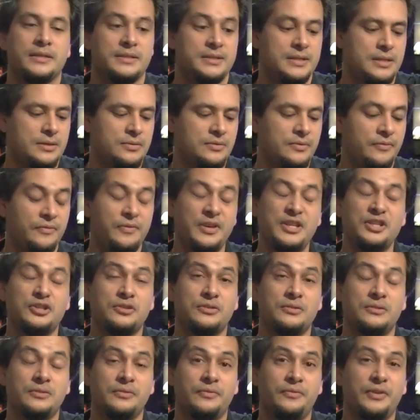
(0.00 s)
So the
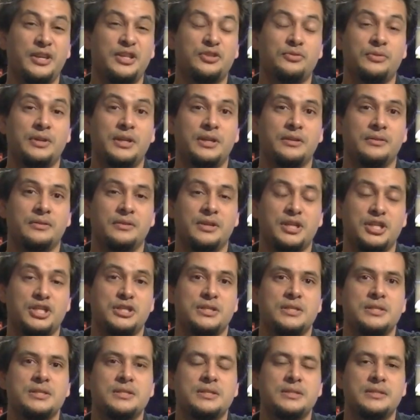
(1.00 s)
victory
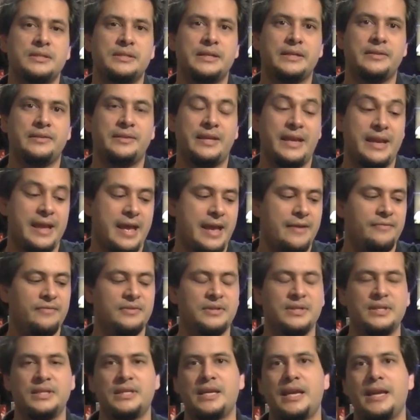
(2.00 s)
conditions that they have
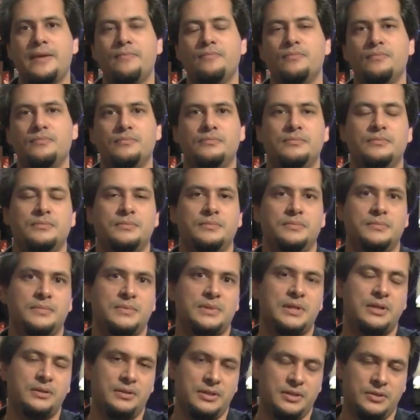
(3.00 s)
in the game
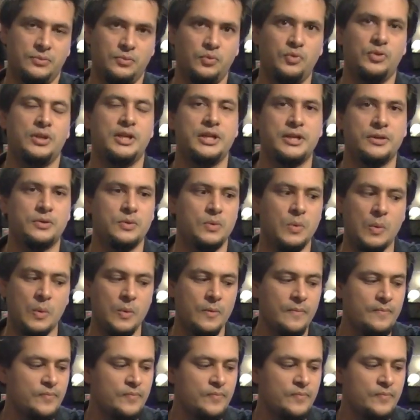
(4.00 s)
is really cool.